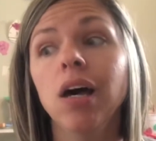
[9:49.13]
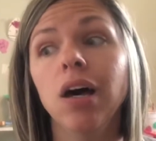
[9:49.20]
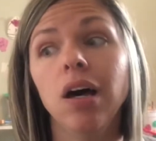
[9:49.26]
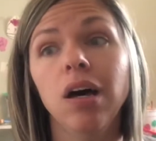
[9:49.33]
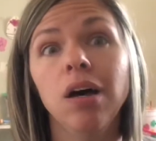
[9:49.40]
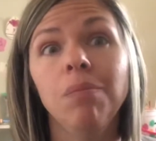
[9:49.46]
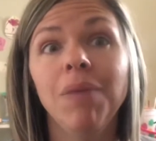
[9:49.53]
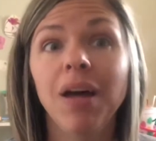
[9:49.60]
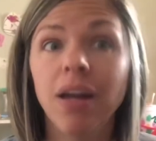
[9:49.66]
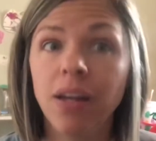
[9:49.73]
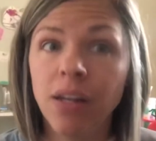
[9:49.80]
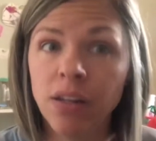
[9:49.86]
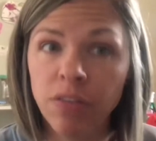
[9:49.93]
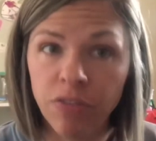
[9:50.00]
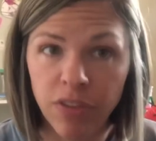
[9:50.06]
I
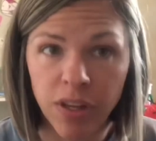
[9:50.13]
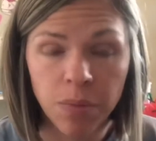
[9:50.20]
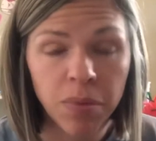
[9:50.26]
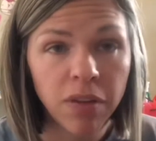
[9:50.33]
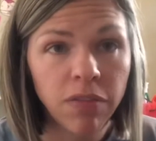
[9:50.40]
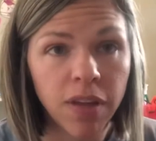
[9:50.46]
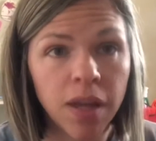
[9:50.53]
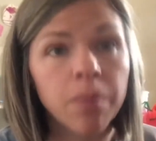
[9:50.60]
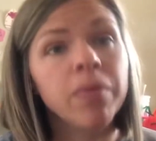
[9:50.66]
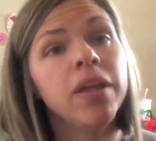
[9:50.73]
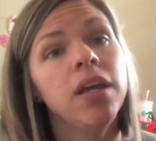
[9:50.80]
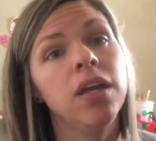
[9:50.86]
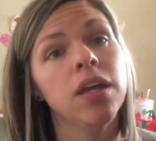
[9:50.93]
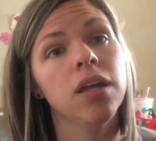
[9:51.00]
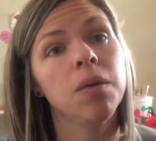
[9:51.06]
need to feed my family,